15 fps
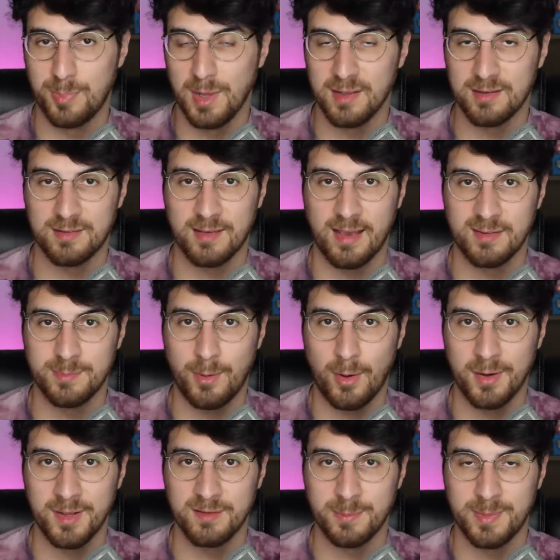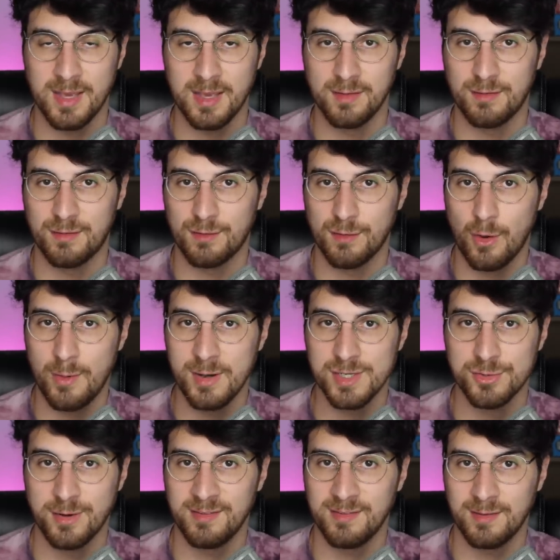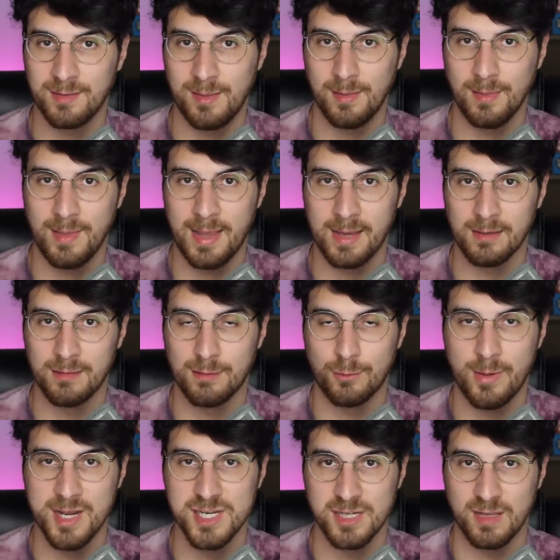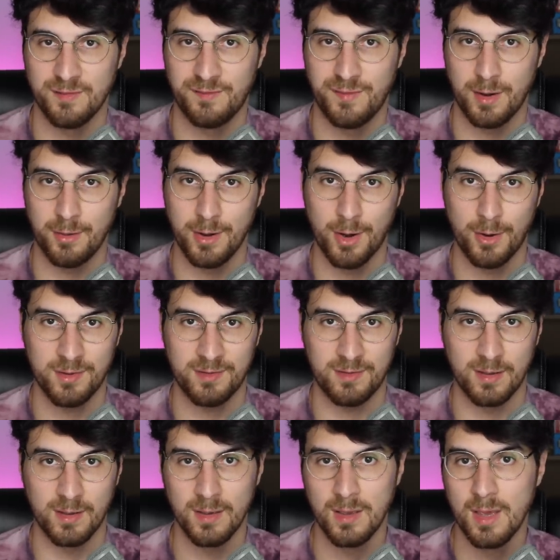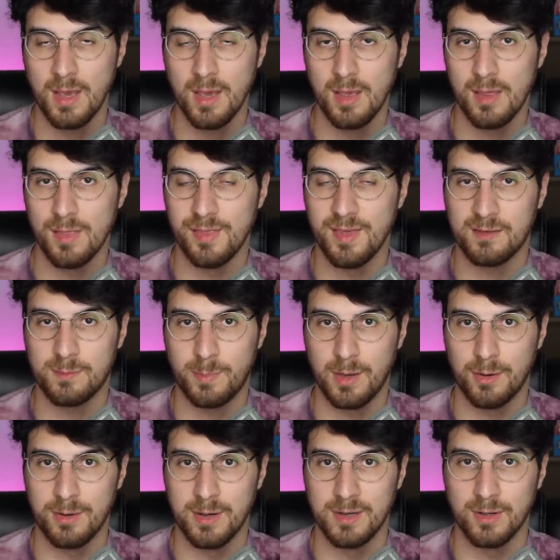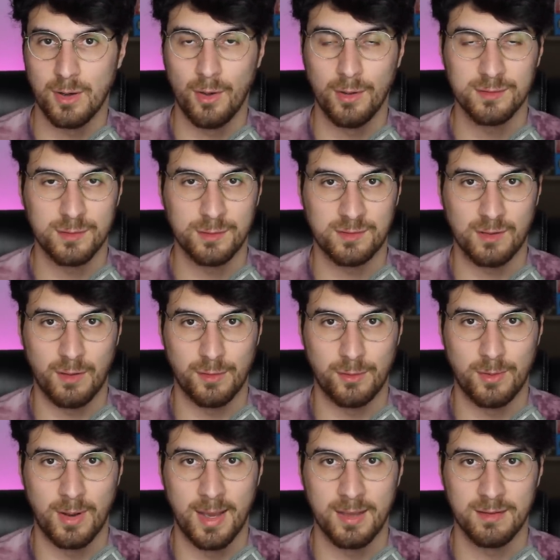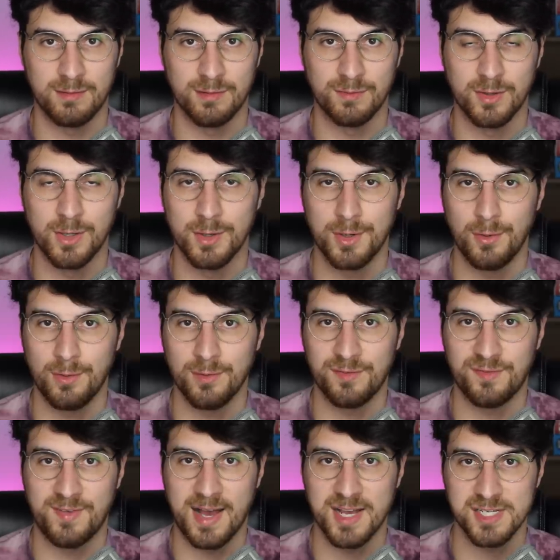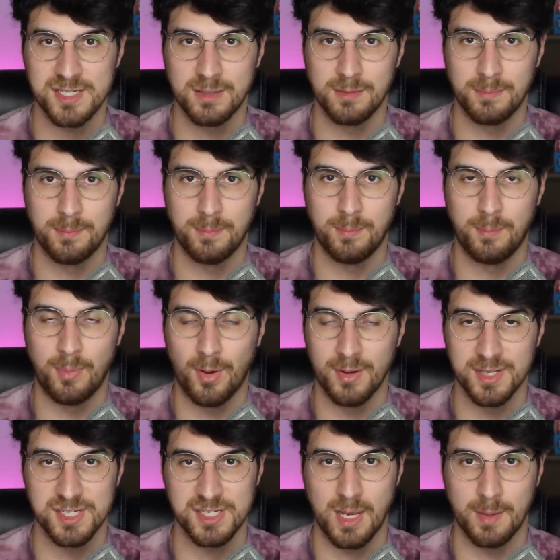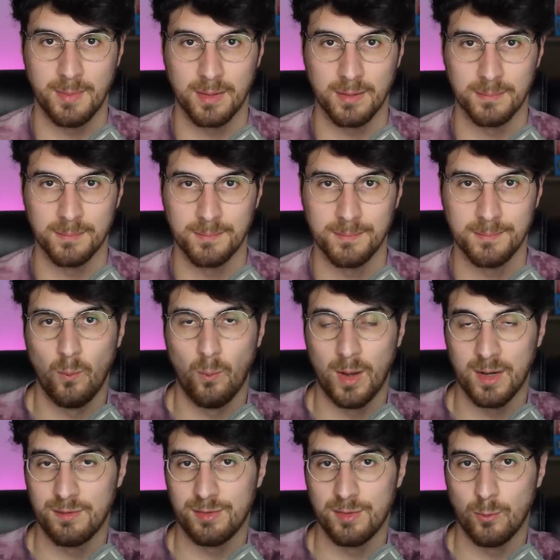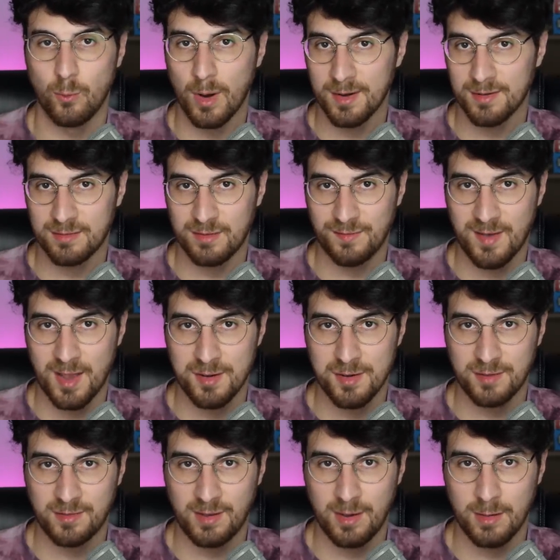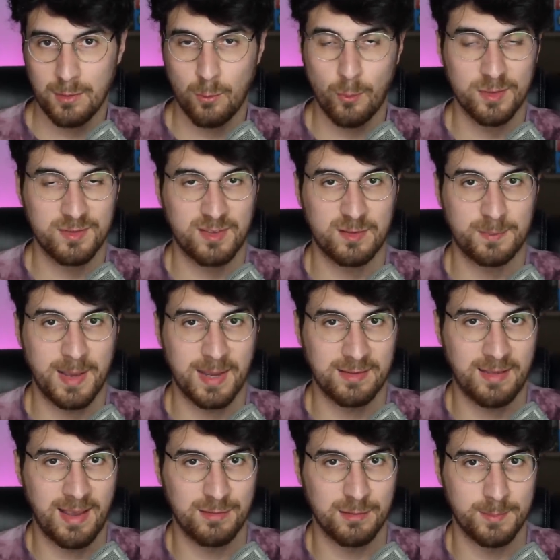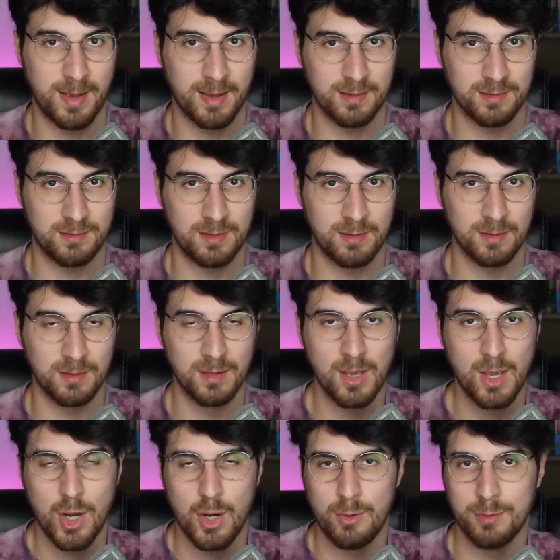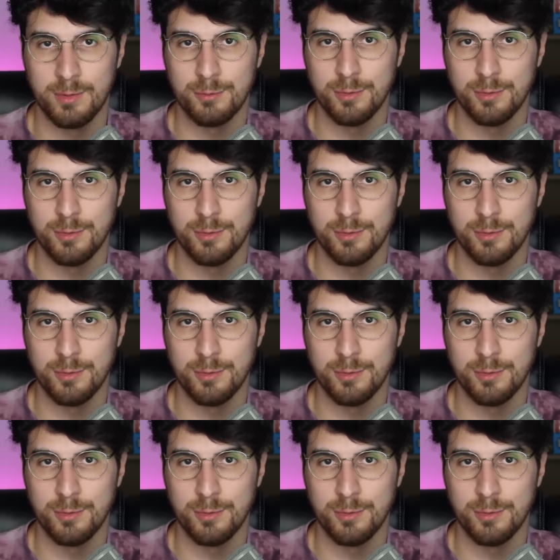plus-size bodies being so intrinsically linked to racial inferiority, this period also saw the rise of good old-fashioned body shaming. One of the worst offenders here was the Spectator magazine, who would